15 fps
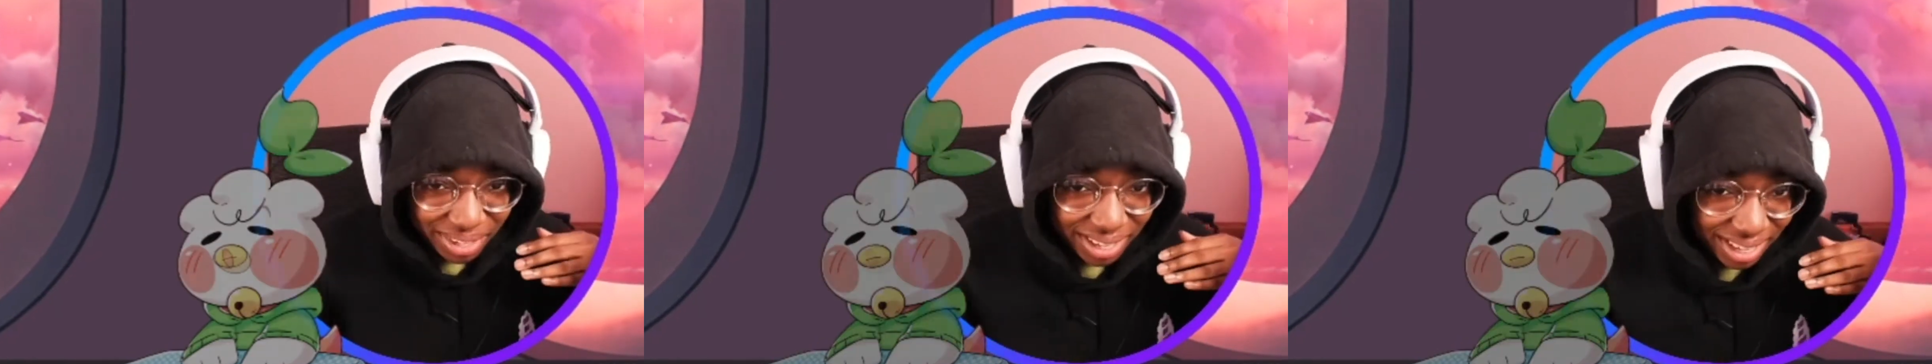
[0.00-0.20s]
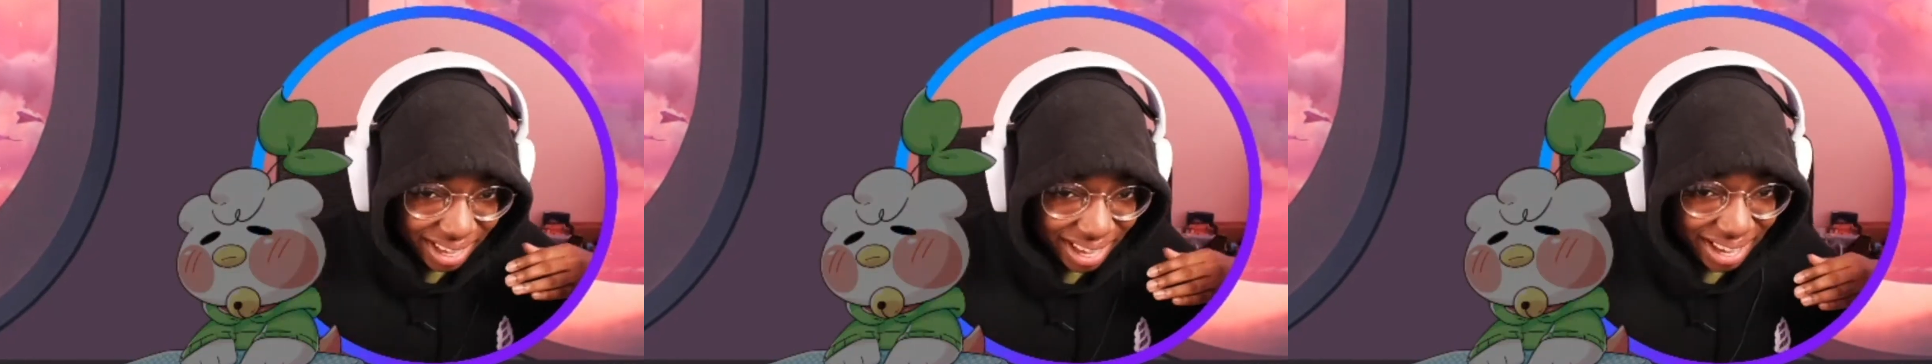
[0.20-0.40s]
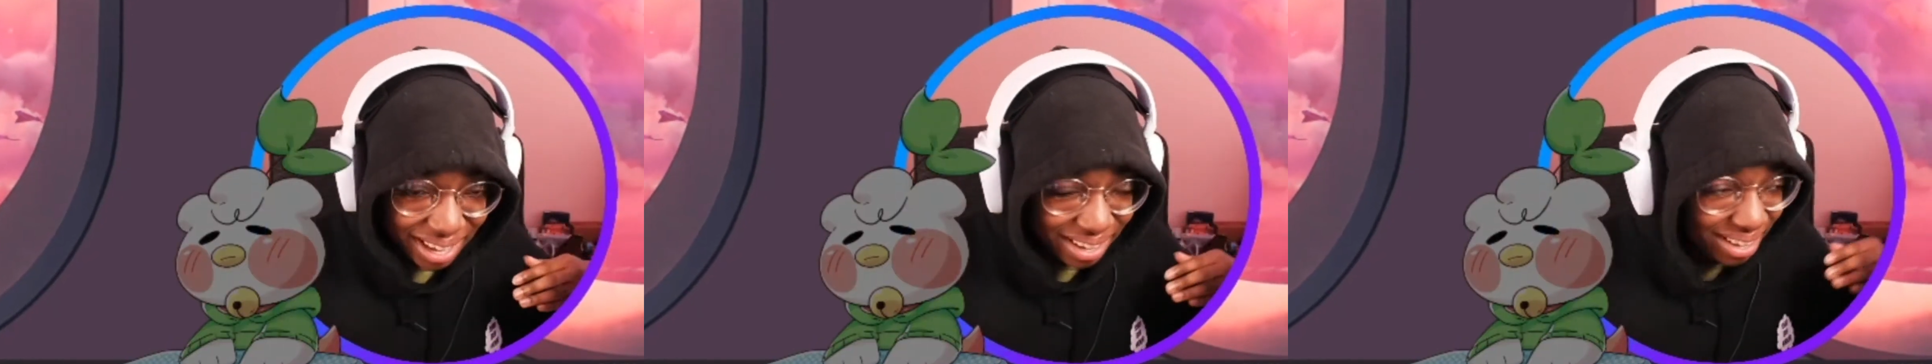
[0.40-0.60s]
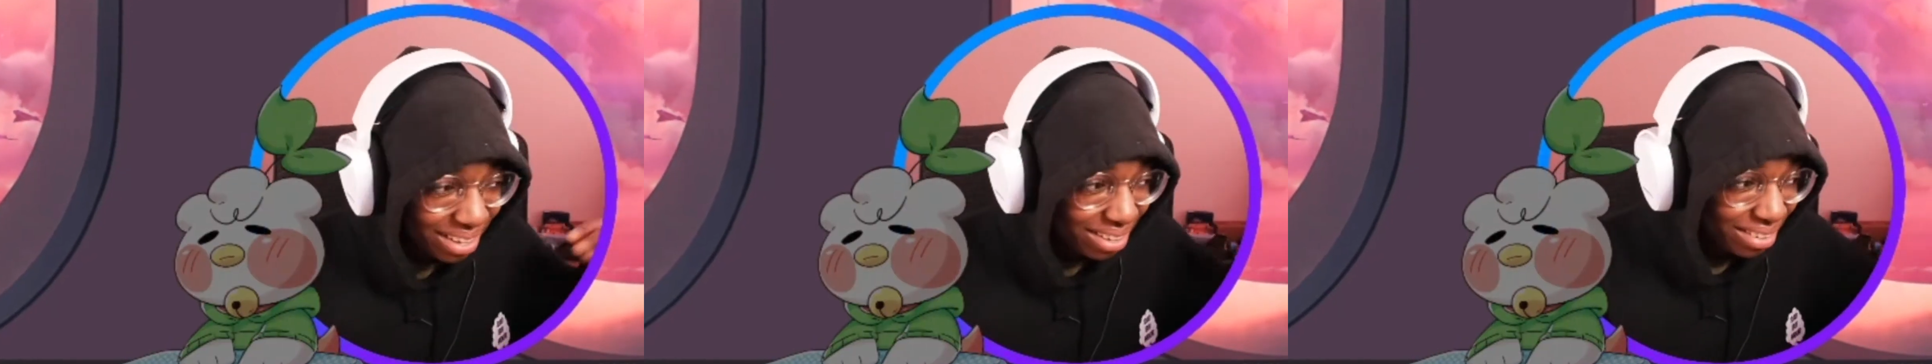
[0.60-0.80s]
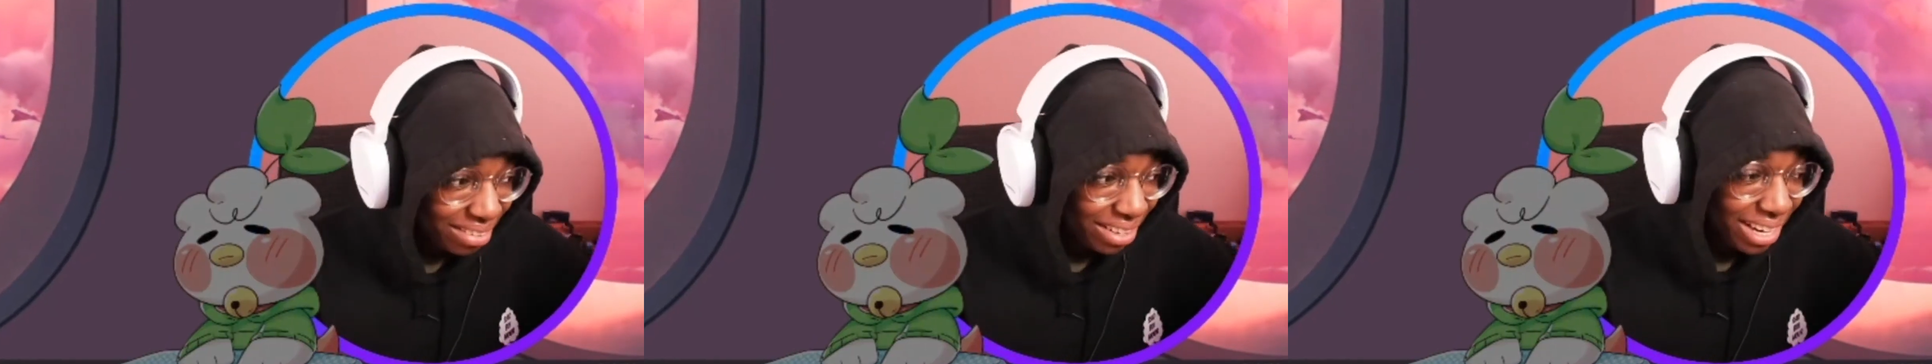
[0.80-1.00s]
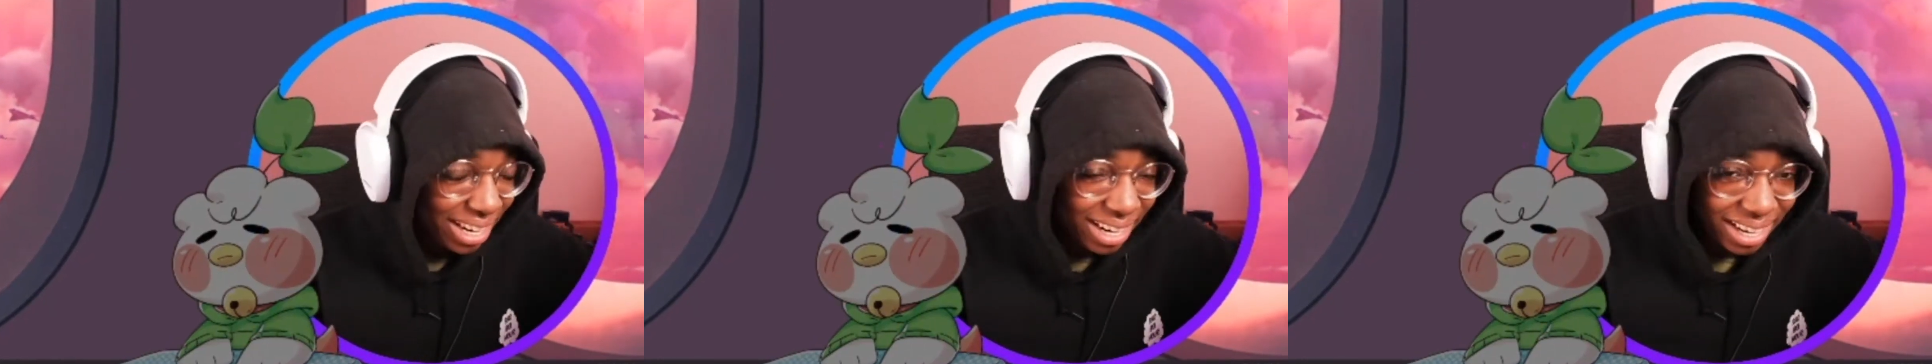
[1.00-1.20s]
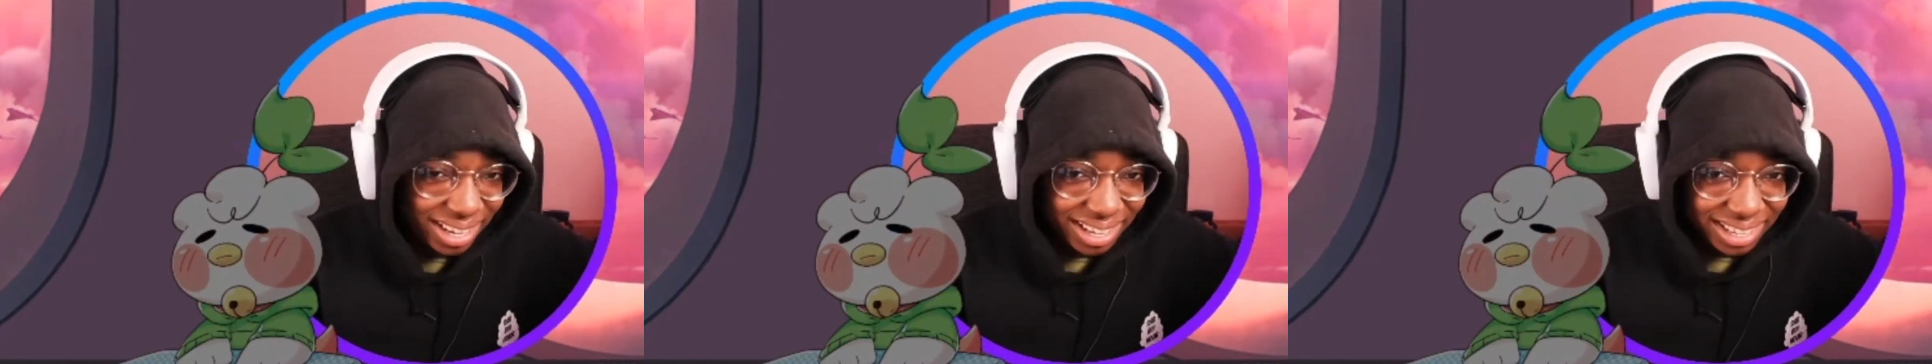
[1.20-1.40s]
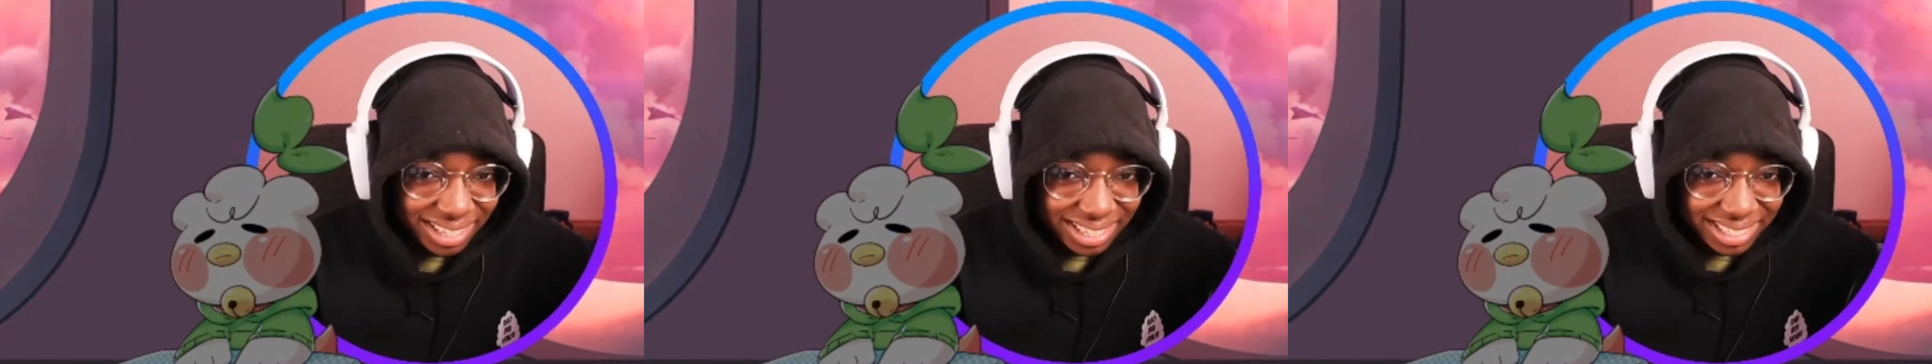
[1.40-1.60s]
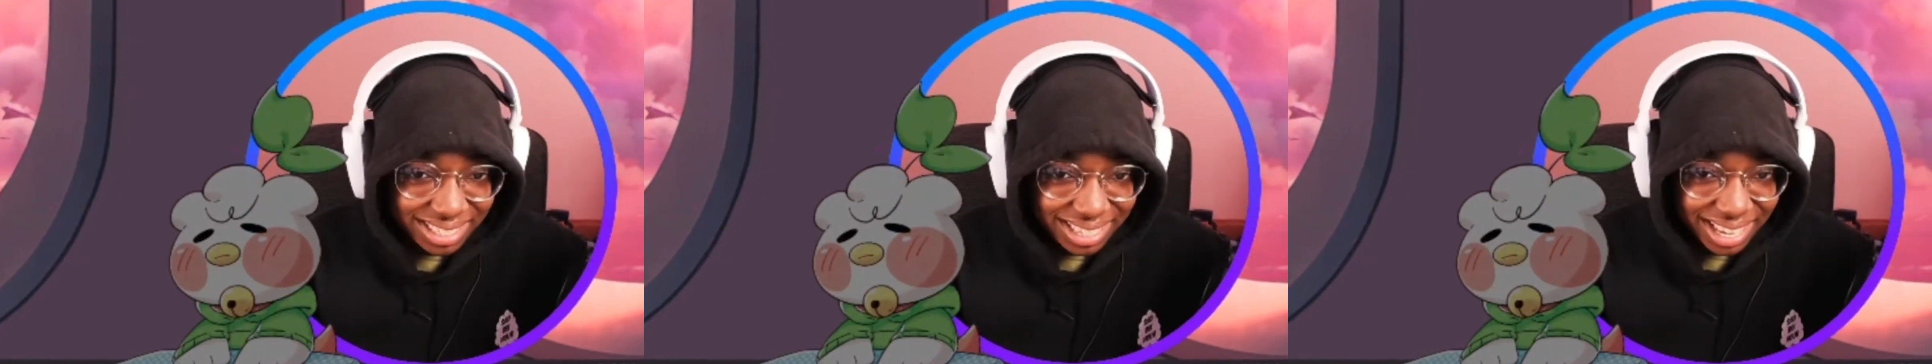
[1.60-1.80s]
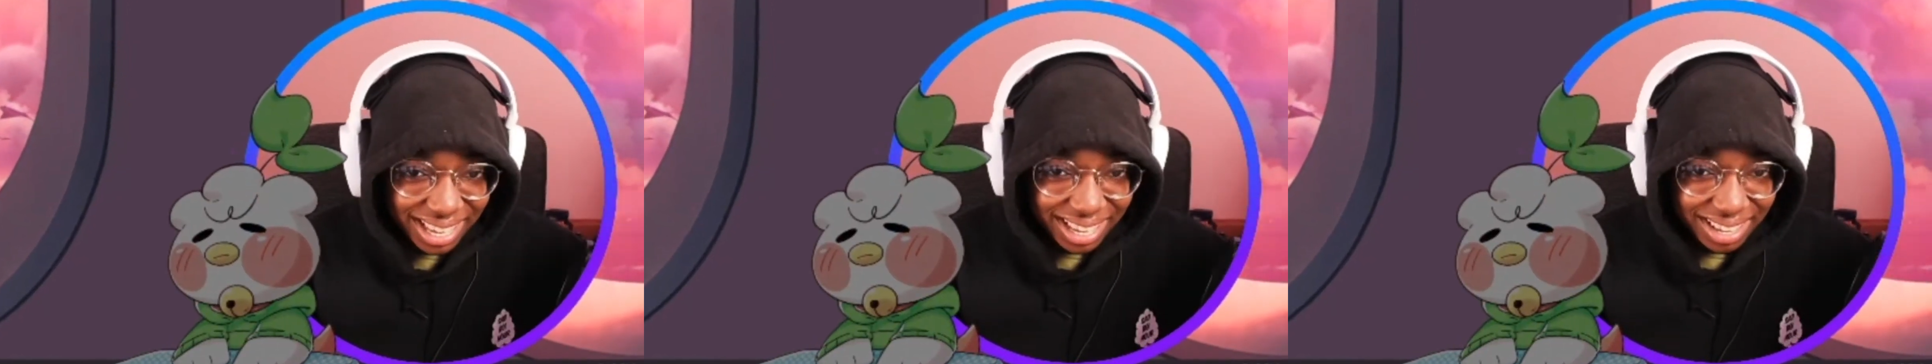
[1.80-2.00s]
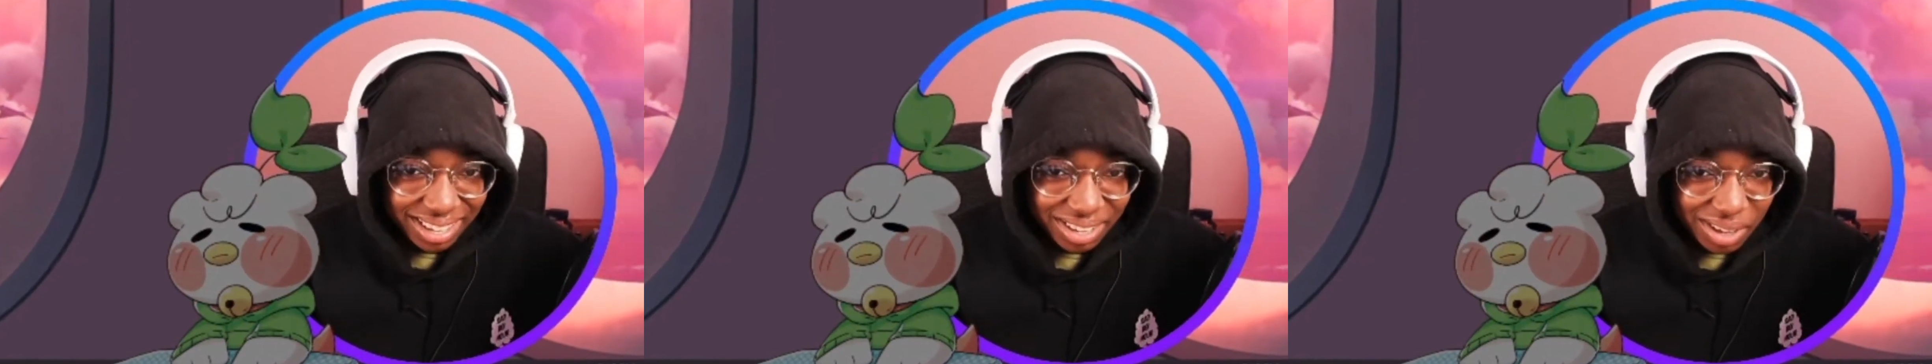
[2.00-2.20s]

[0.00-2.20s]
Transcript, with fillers: Okay. Ready, set.